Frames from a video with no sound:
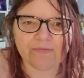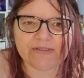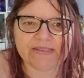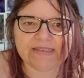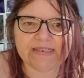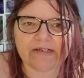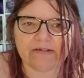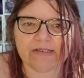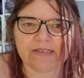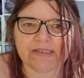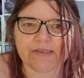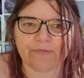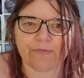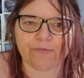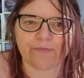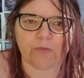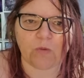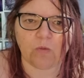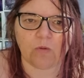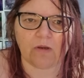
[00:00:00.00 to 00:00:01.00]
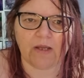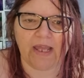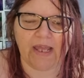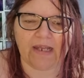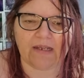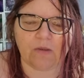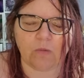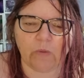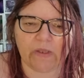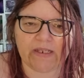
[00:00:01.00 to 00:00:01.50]
of a series of four
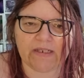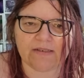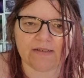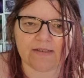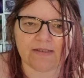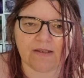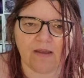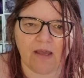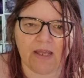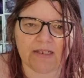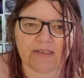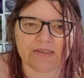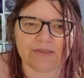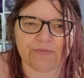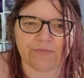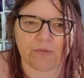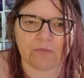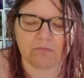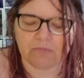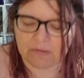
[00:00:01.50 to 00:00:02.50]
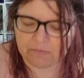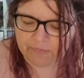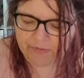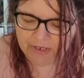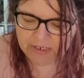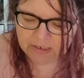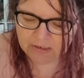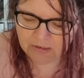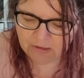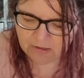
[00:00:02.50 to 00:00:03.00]
Halloween designs from
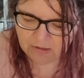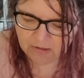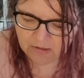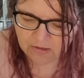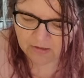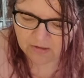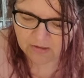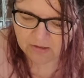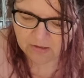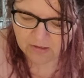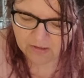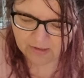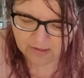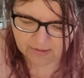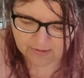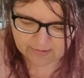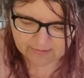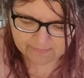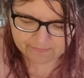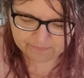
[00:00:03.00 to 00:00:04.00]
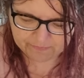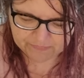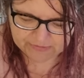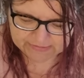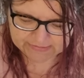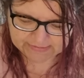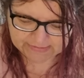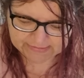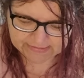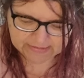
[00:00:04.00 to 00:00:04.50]
memory.
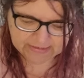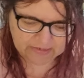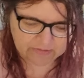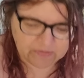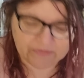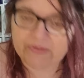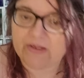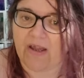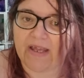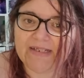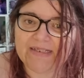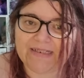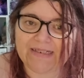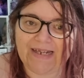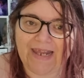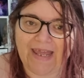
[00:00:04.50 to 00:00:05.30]
This is another one that I did